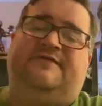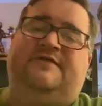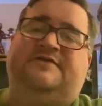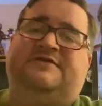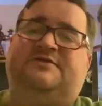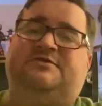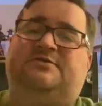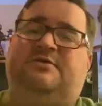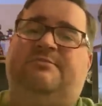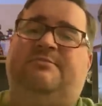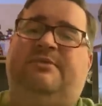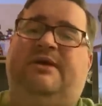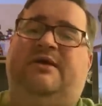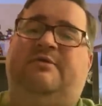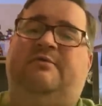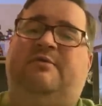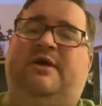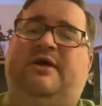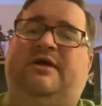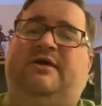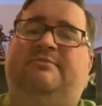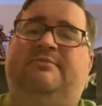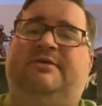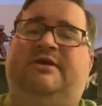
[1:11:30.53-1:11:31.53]
the Storm
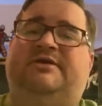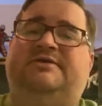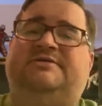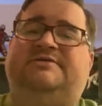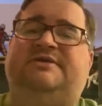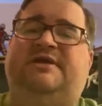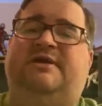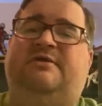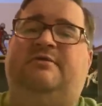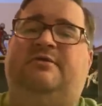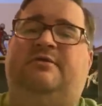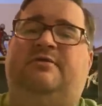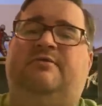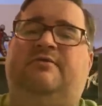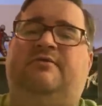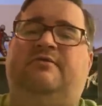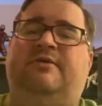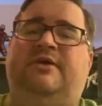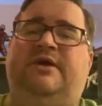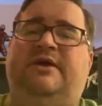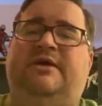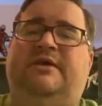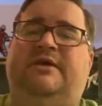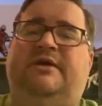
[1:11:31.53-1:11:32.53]
bandwagon because they were
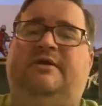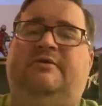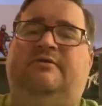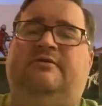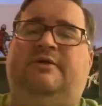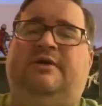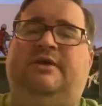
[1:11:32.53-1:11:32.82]
really.